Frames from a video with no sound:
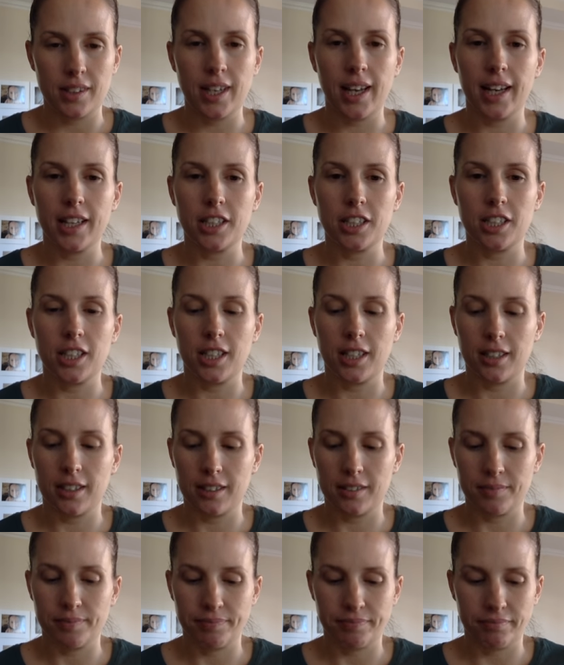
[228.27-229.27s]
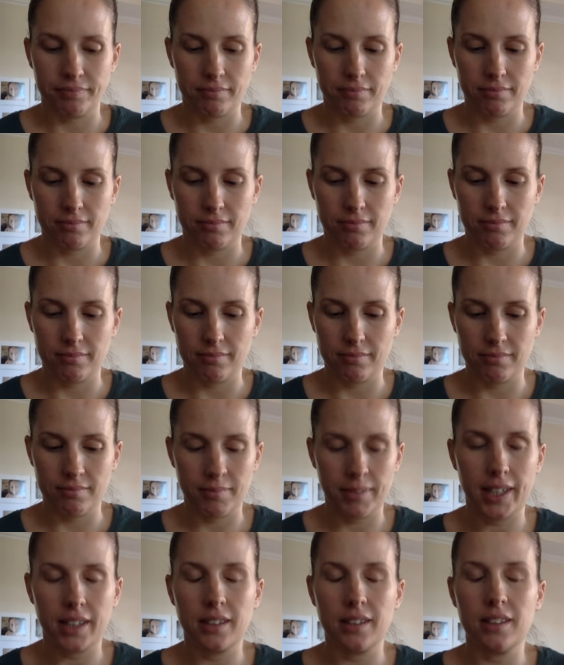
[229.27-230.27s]
touching
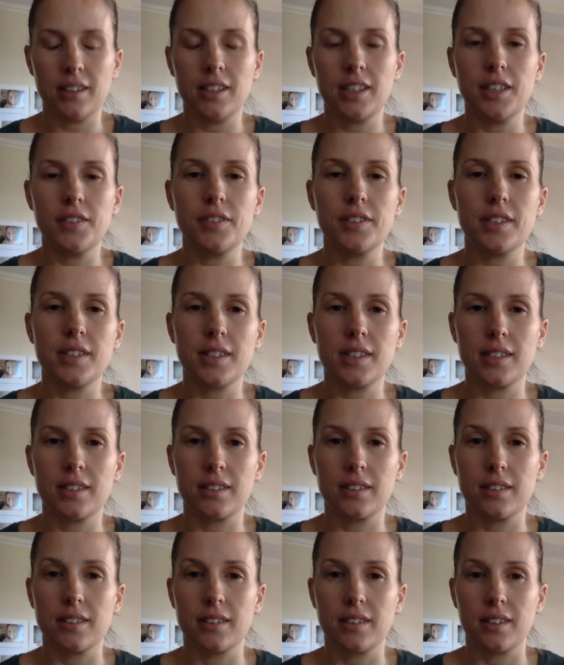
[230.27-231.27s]
magnificent